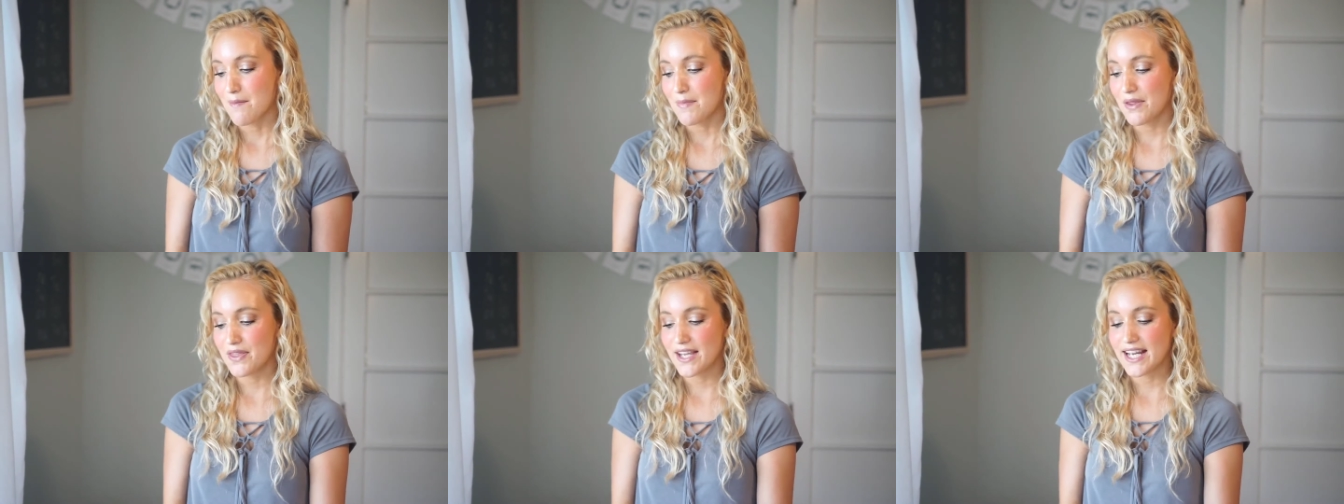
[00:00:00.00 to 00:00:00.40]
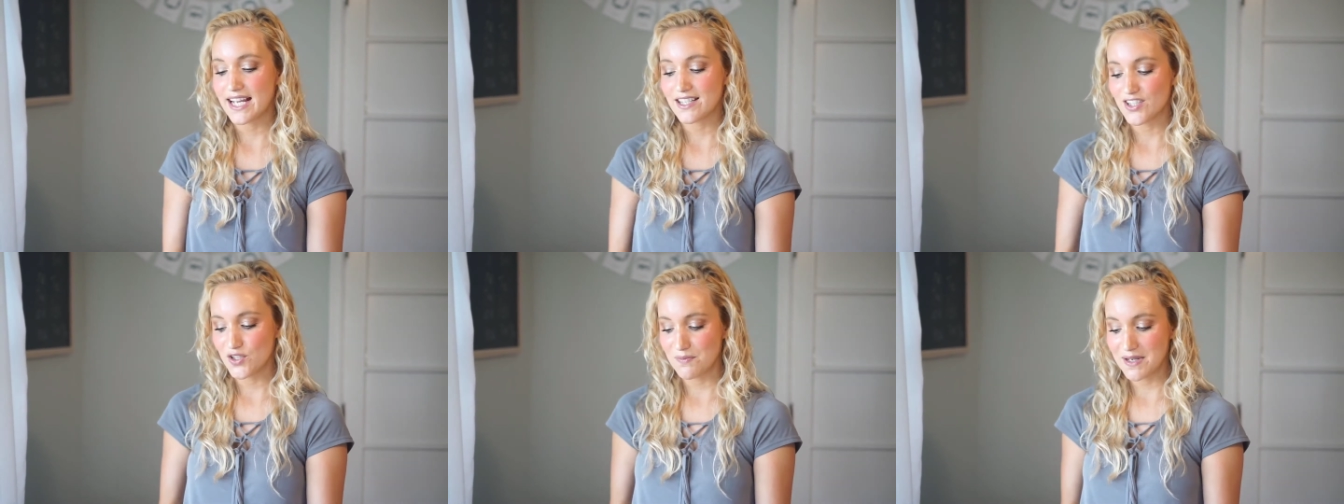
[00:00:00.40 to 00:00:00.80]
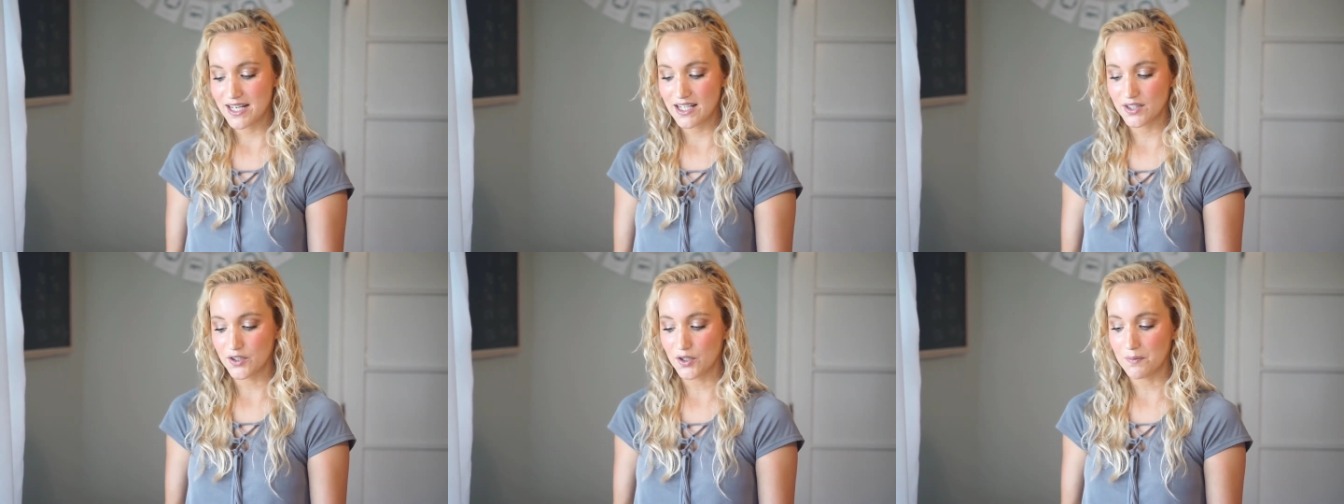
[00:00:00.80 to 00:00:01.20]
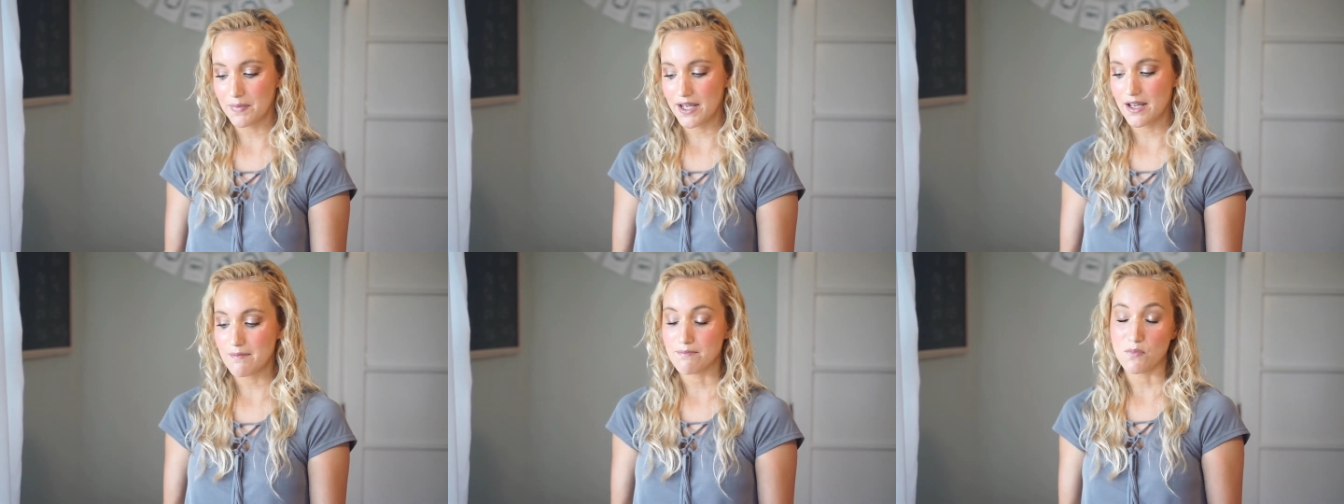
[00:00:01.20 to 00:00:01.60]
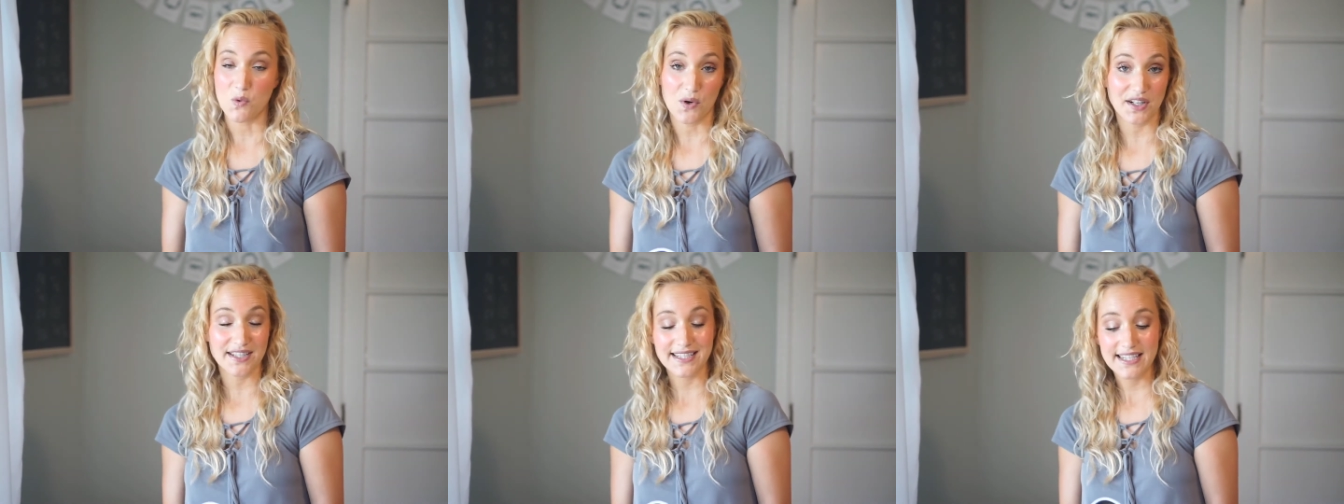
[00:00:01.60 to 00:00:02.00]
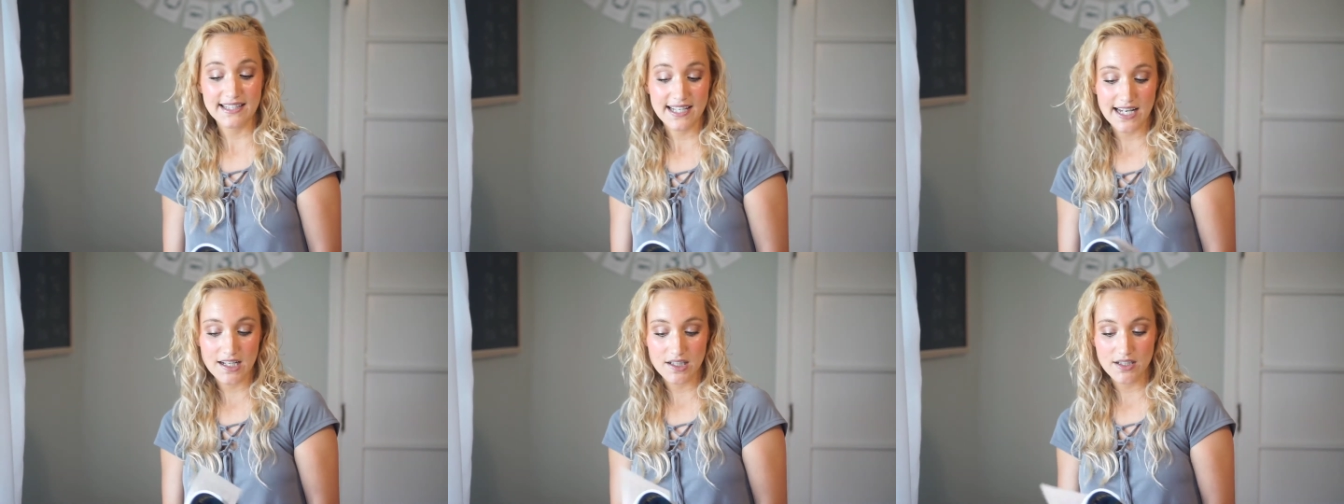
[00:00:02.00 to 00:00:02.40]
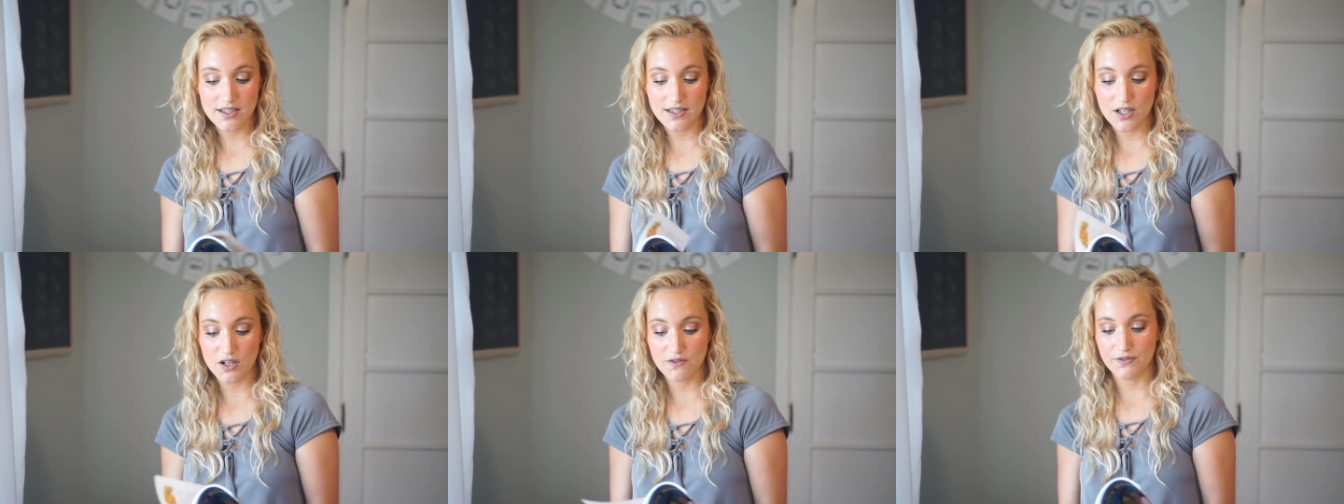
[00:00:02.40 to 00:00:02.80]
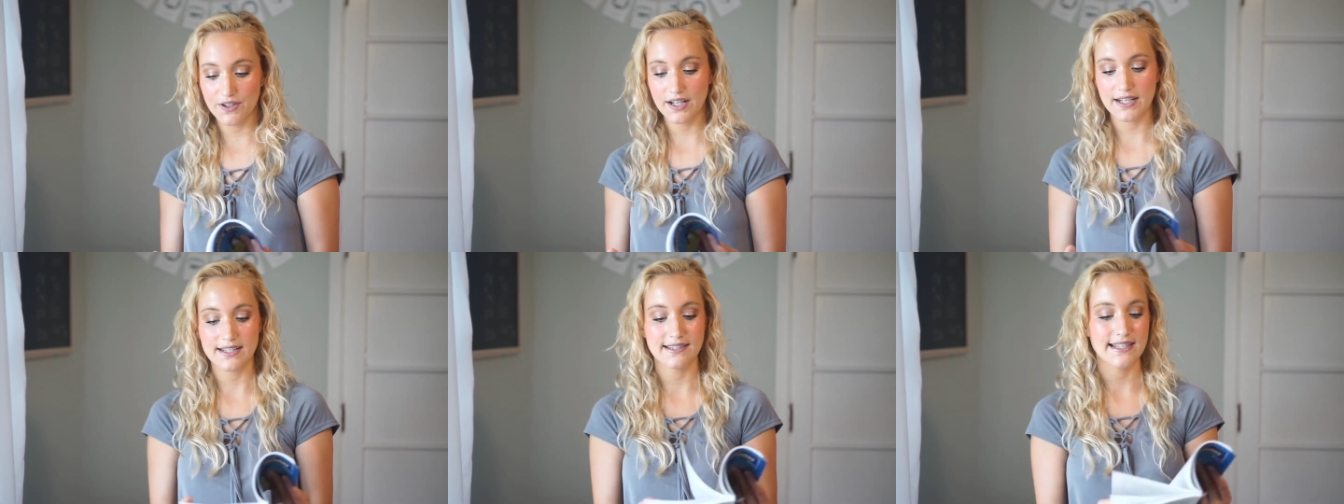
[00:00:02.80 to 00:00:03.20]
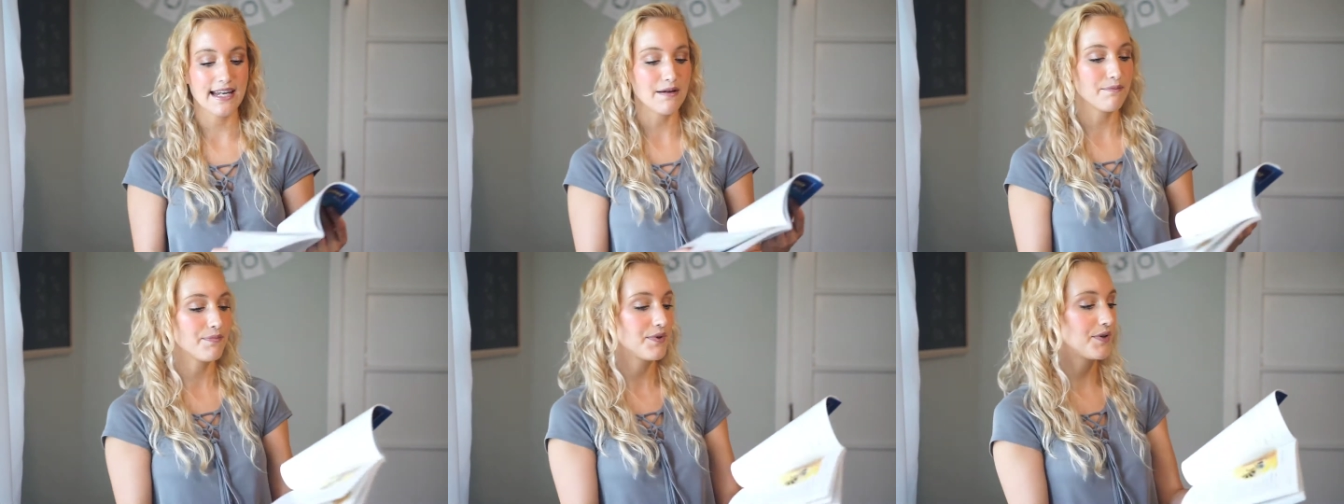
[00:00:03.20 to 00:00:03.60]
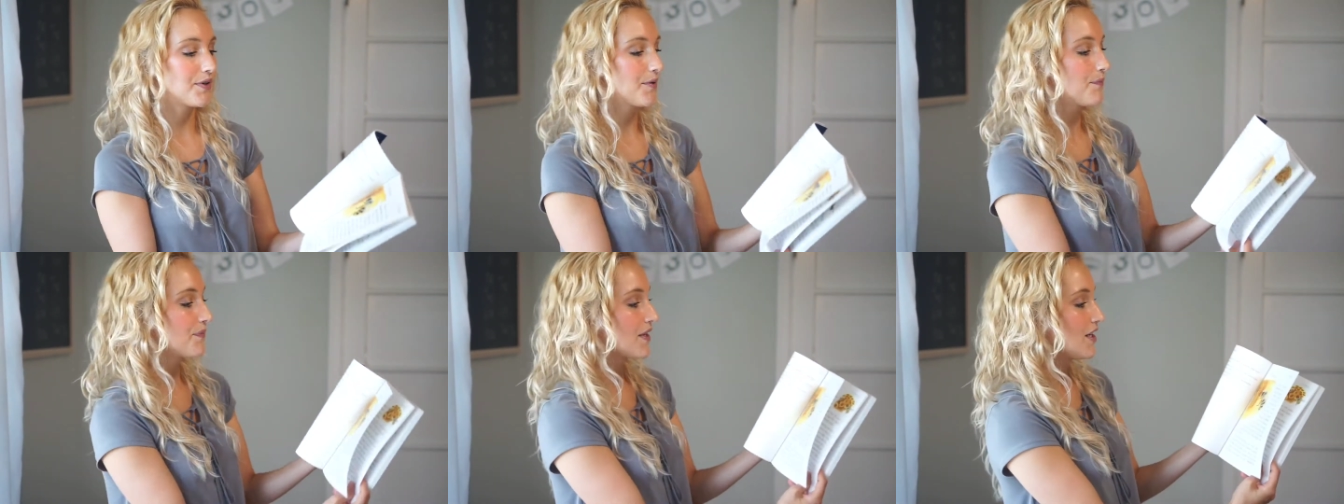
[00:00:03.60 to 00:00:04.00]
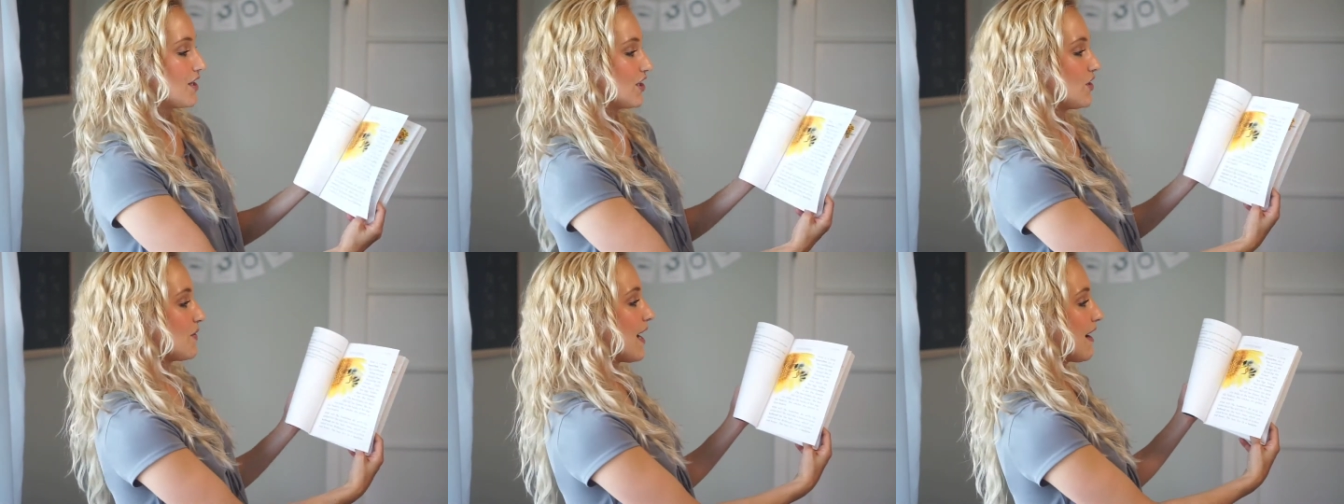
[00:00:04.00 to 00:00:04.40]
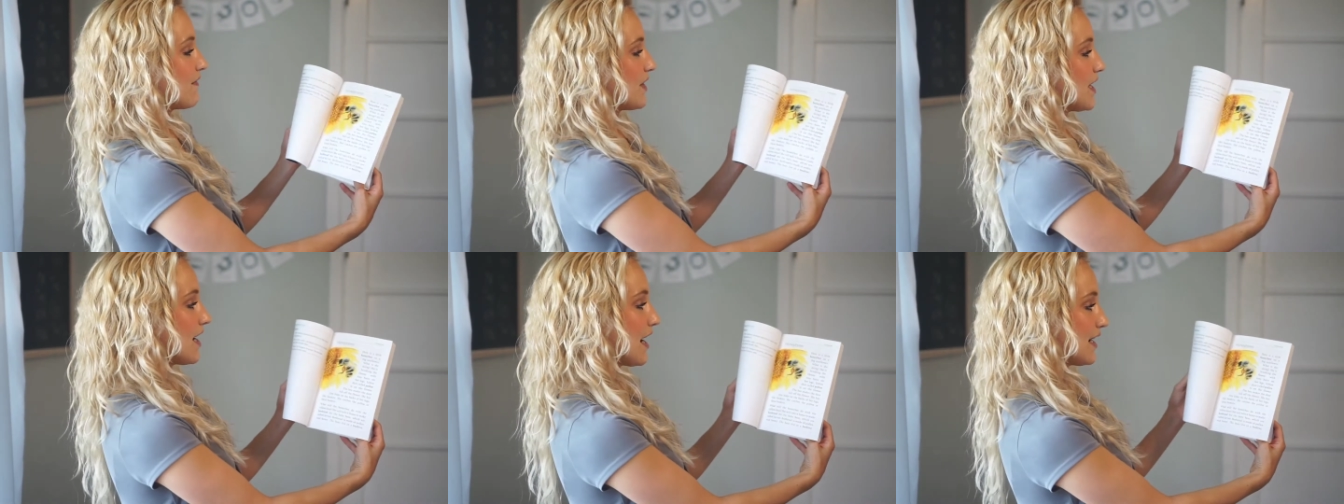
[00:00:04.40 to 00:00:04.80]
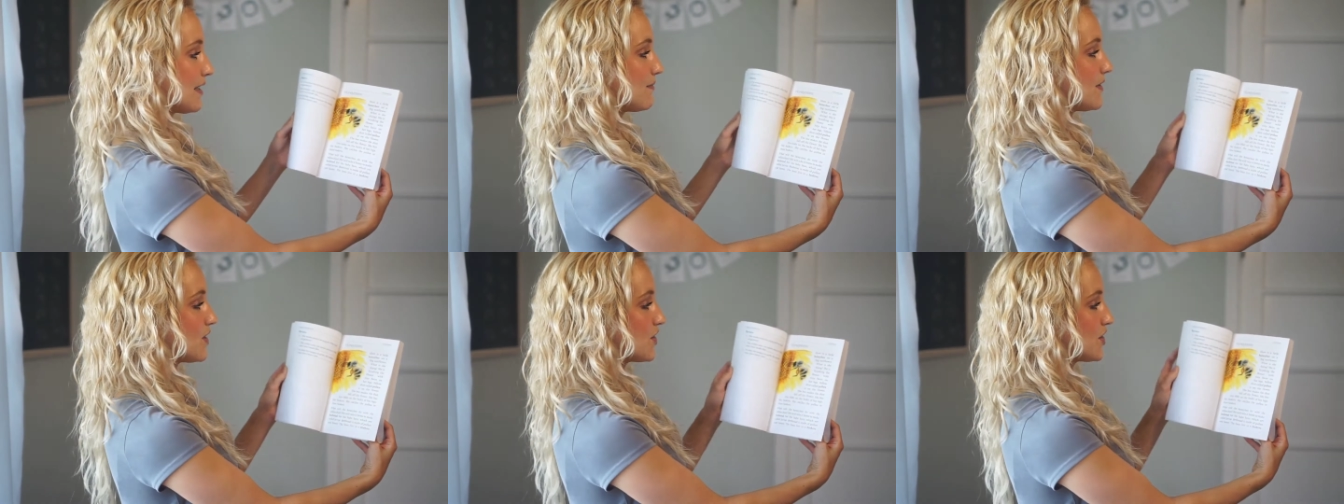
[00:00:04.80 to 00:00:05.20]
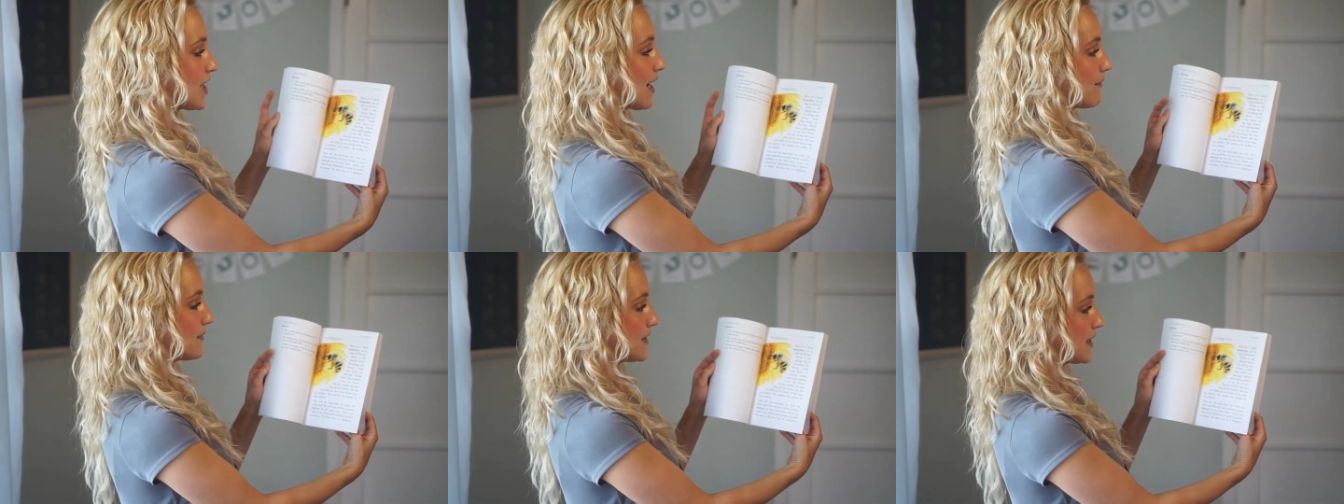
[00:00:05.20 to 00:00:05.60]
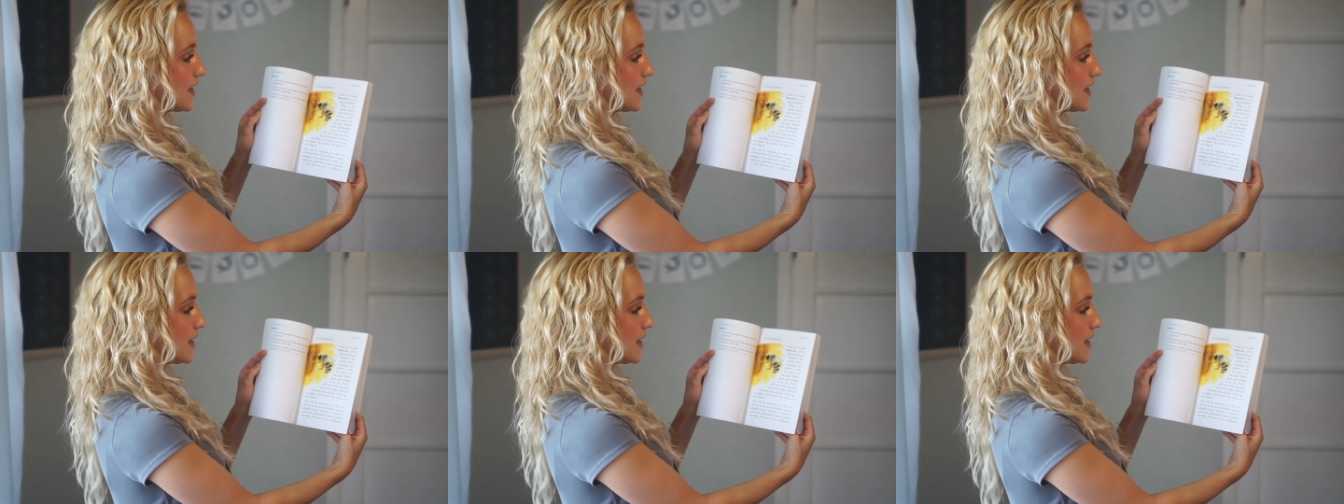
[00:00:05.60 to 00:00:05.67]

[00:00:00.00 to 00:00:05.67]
But they get to be a little bit more detailed. So for example, you have the honeybees chapter,